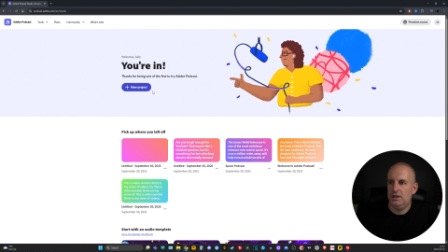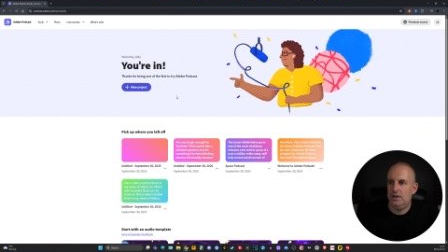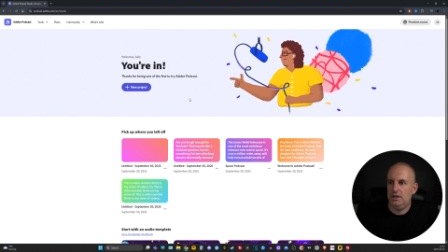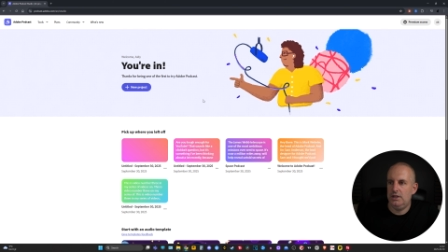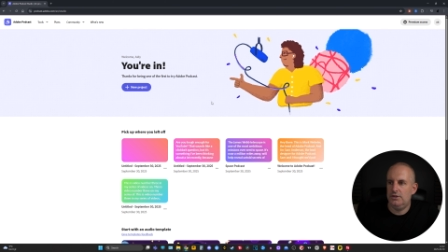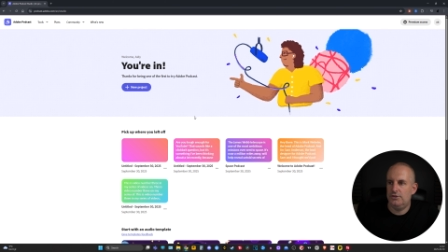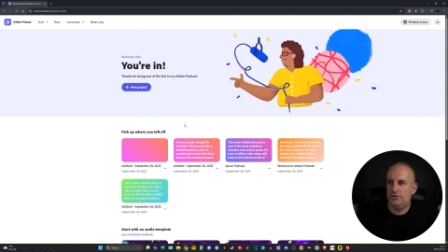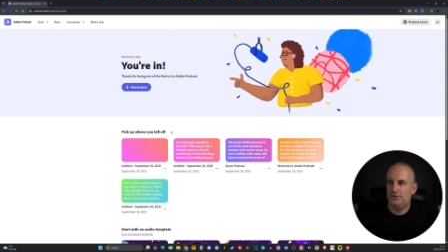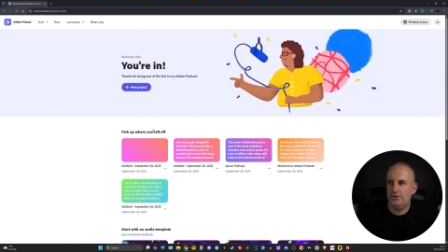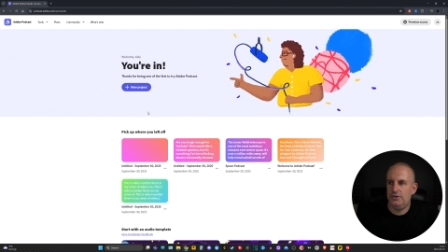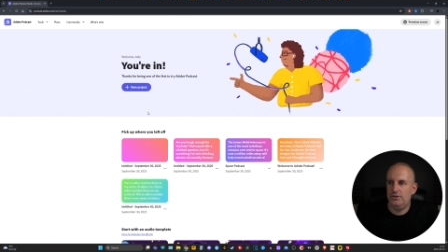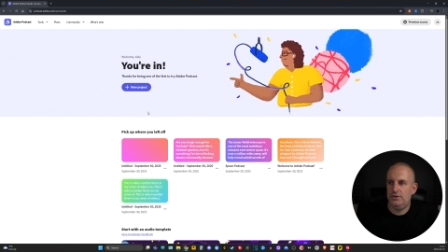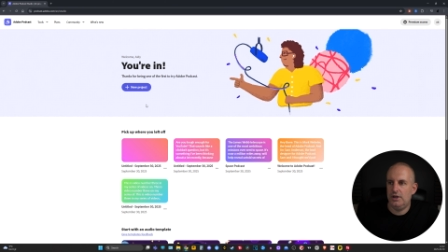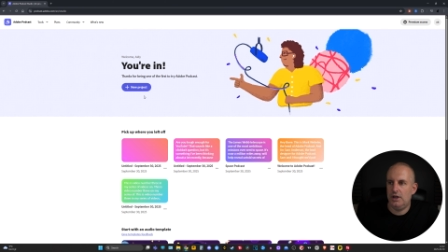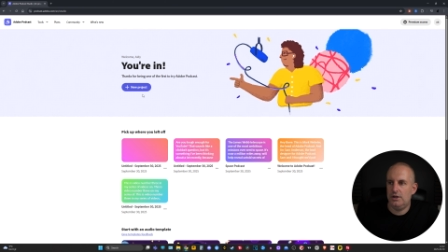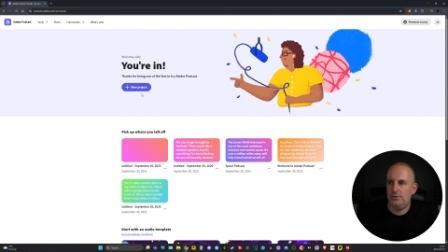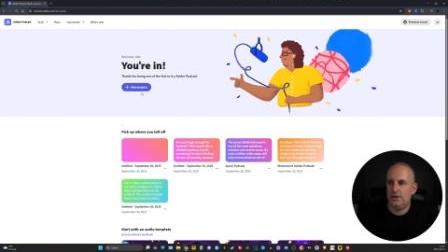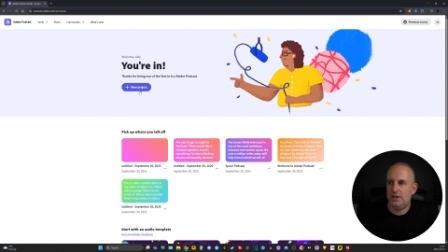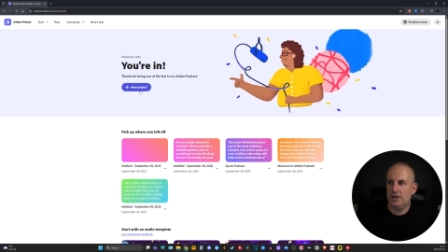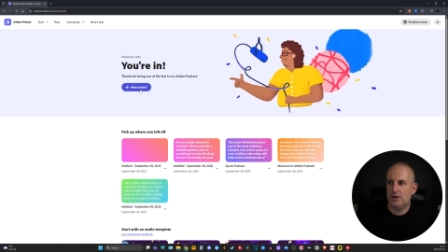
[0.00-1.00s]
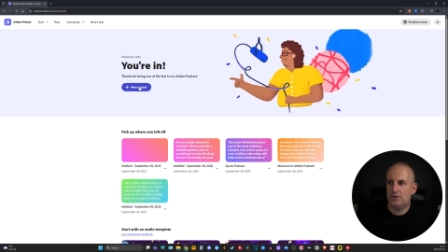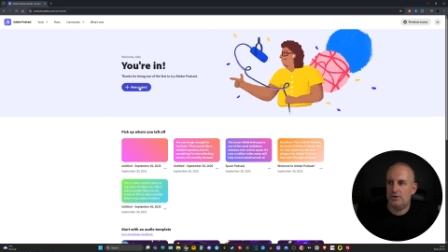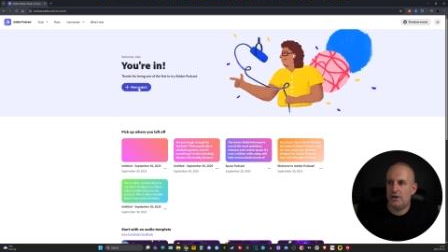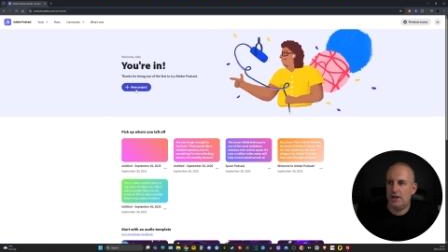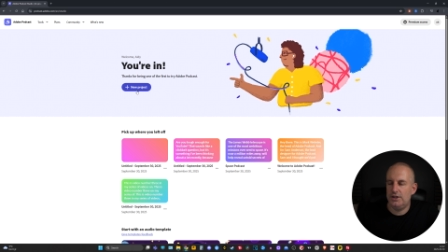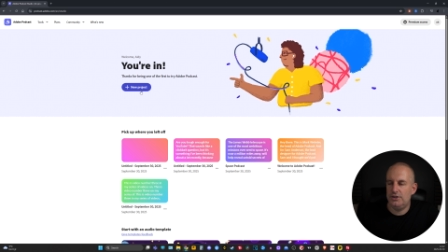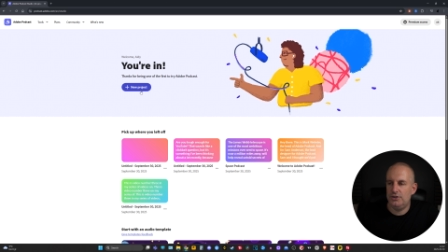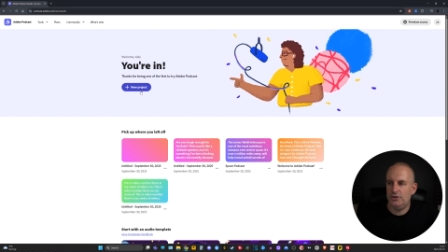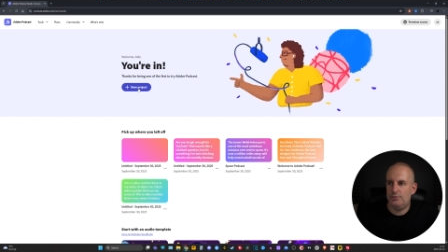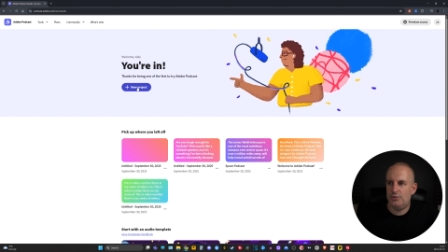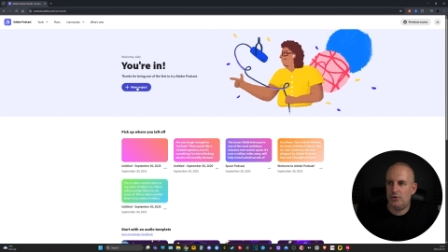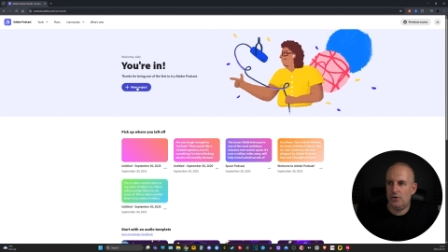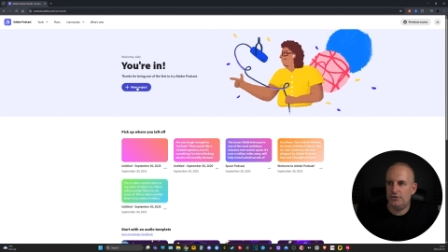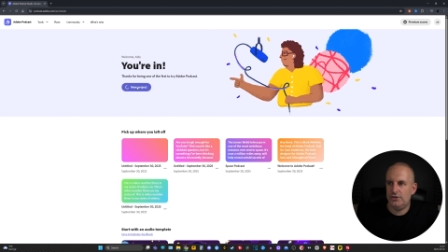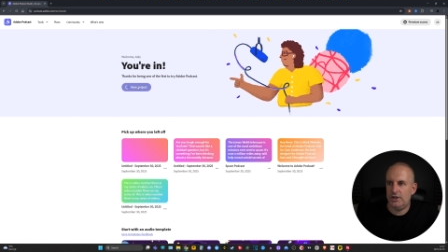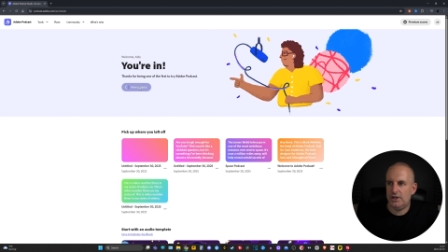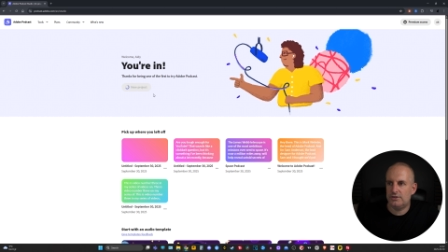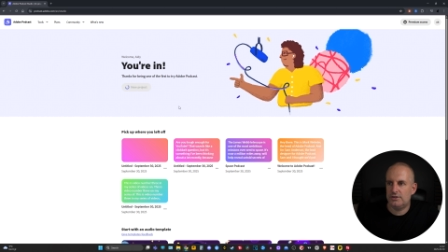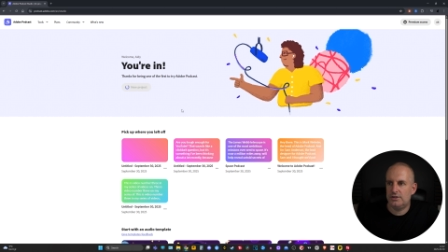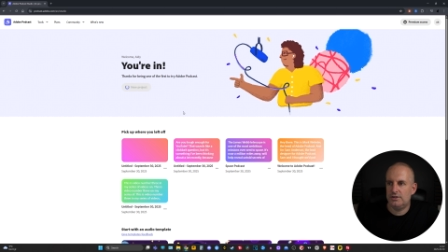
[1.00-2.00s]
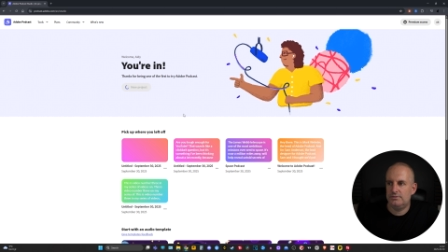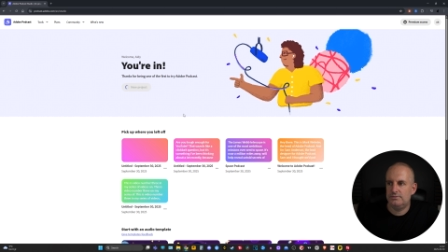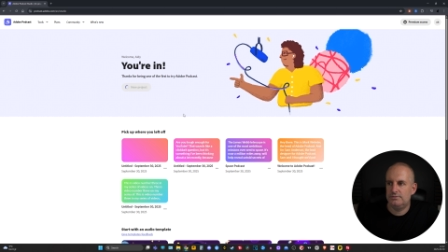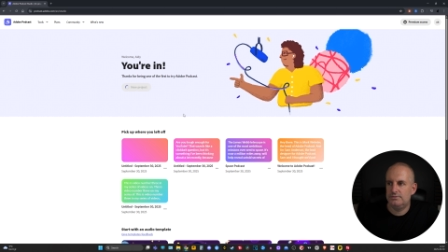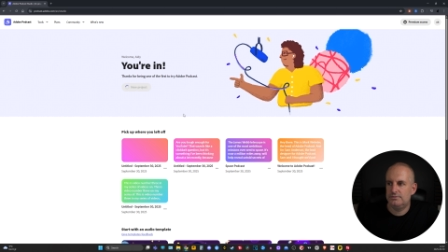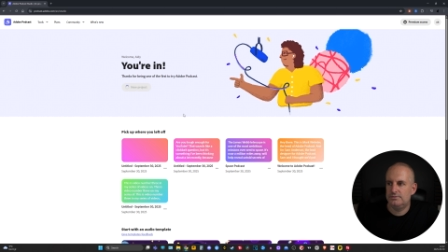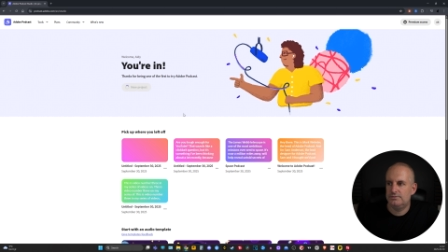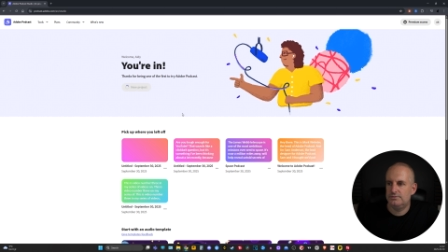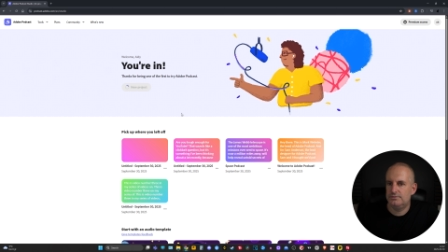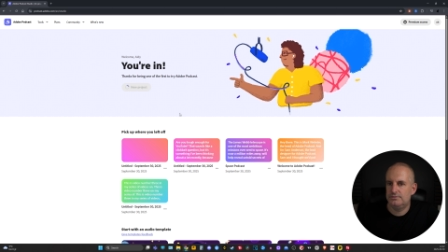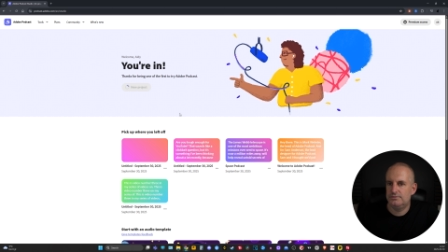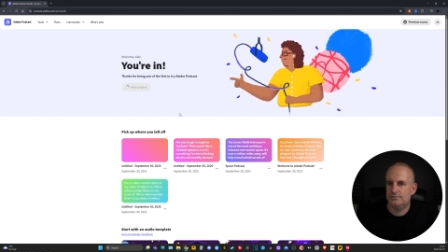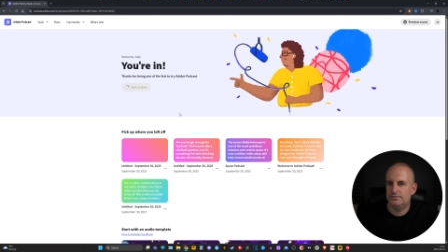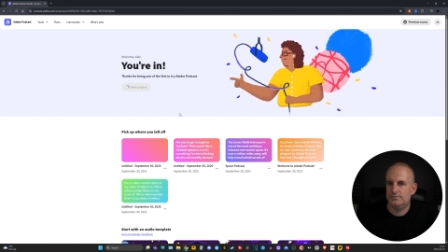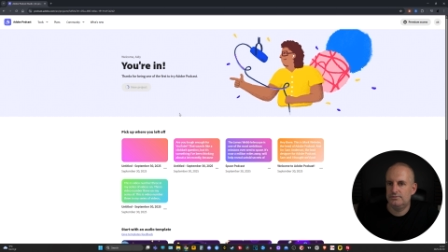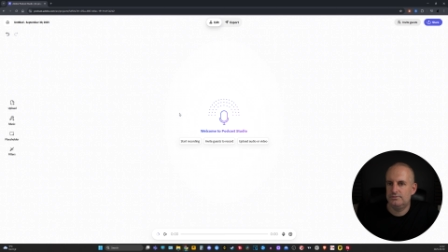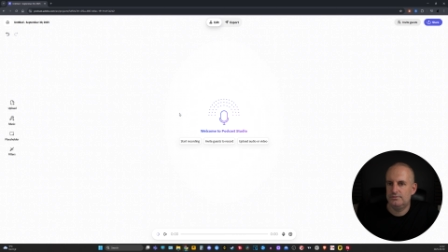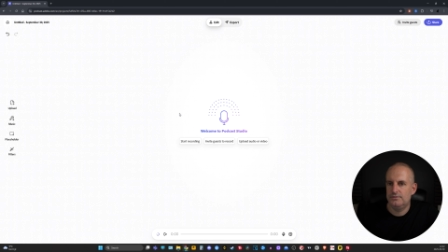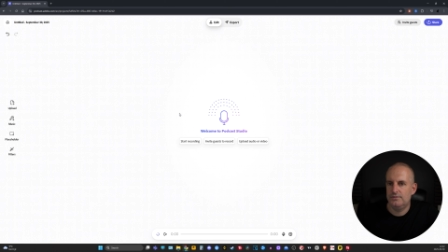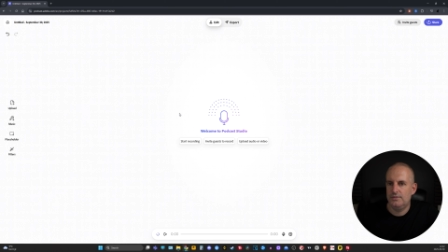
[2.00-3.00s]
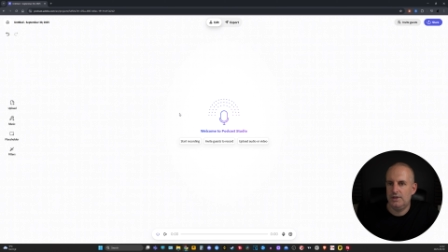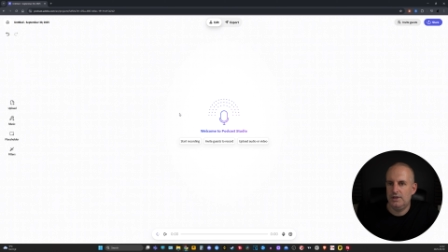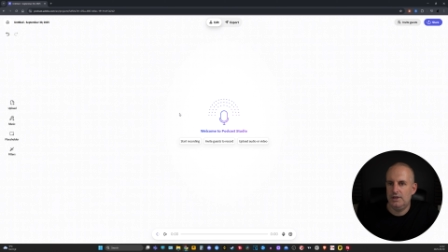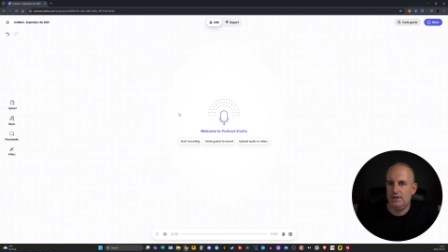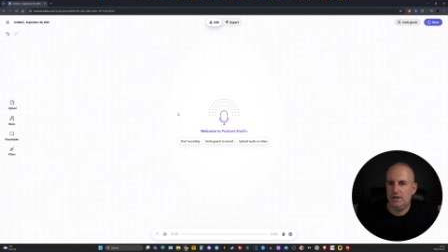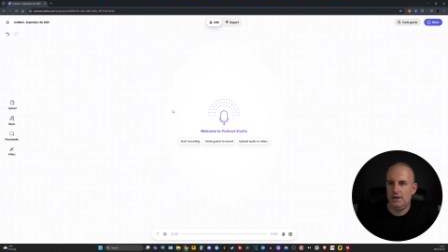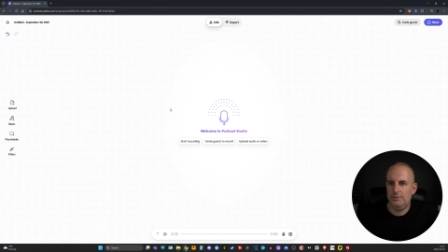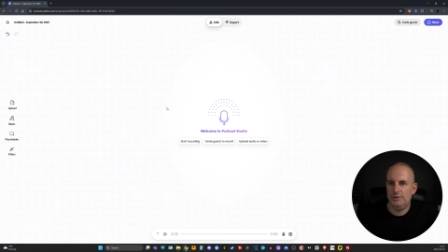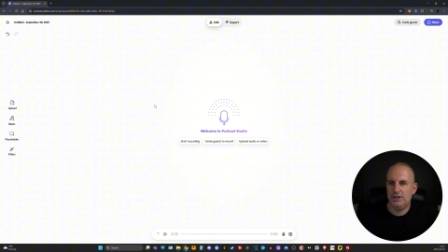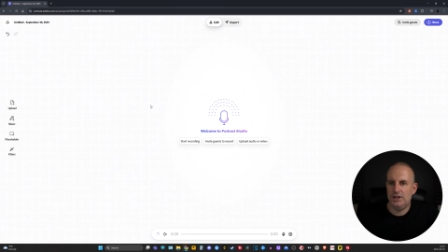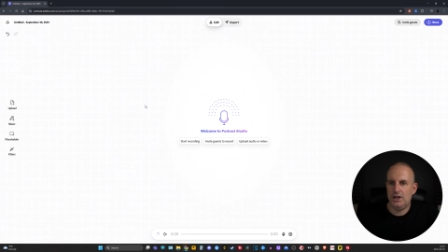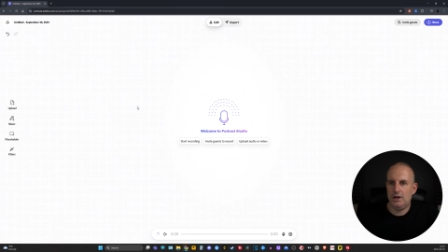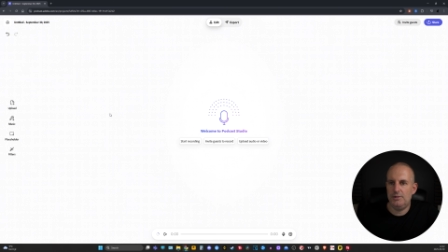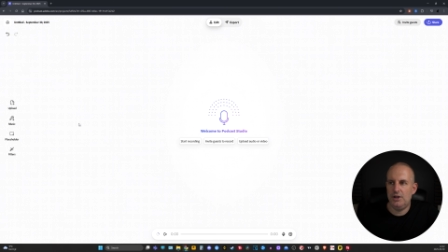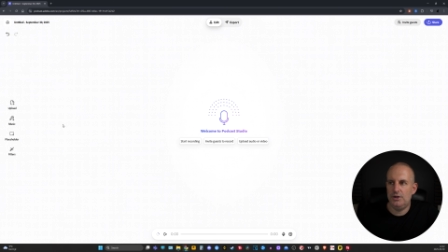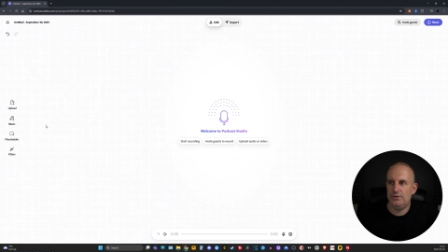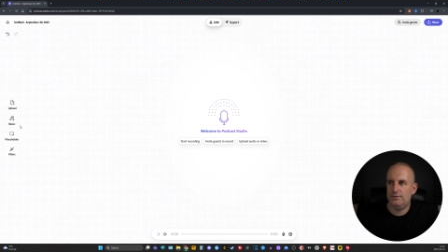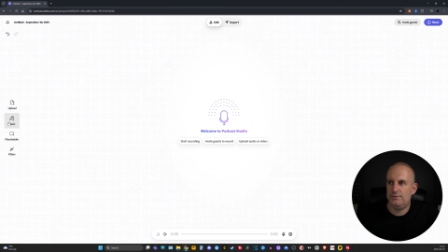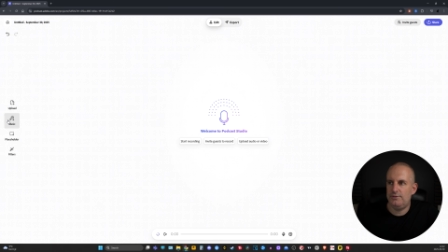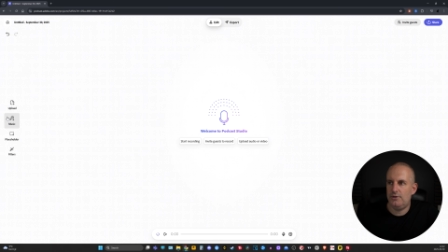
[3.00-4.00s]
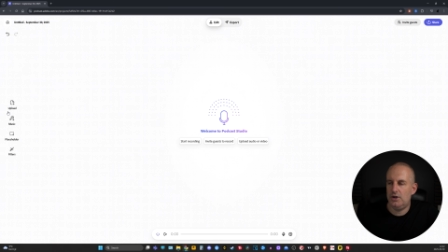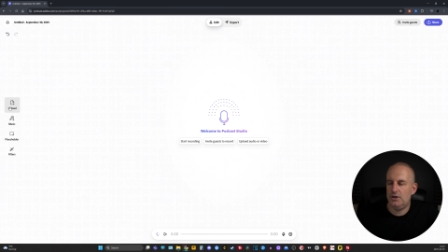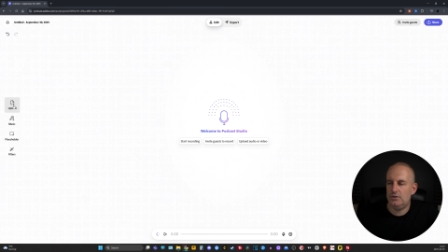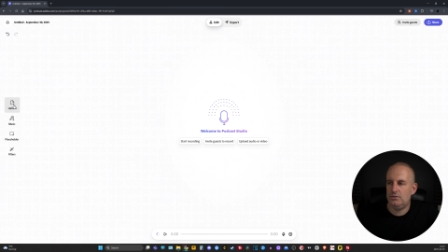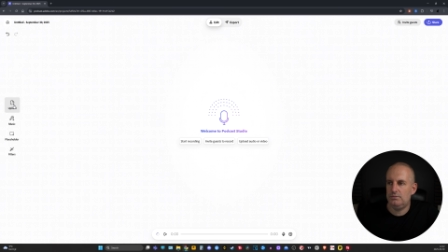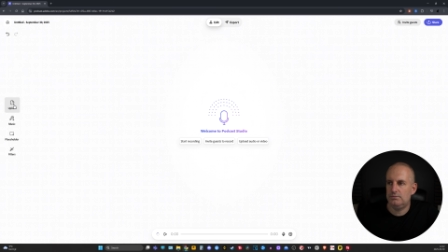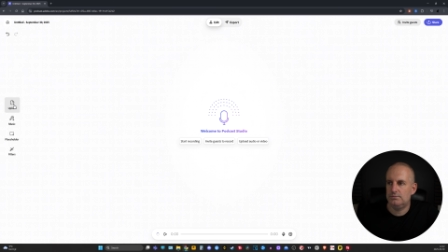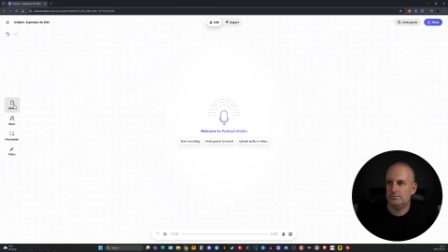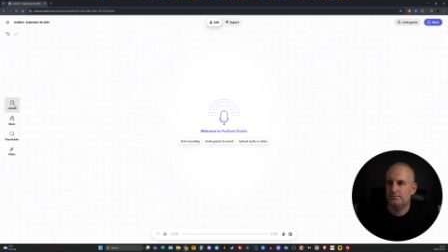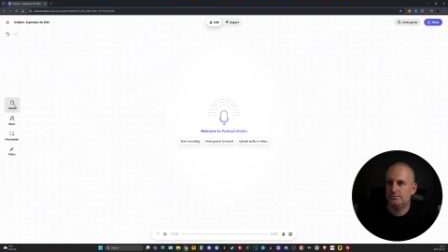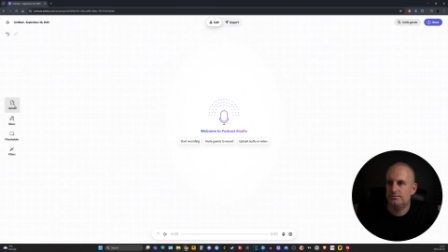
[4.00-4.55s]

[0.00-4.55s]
In the studio, we can create a new project and we can upload a file.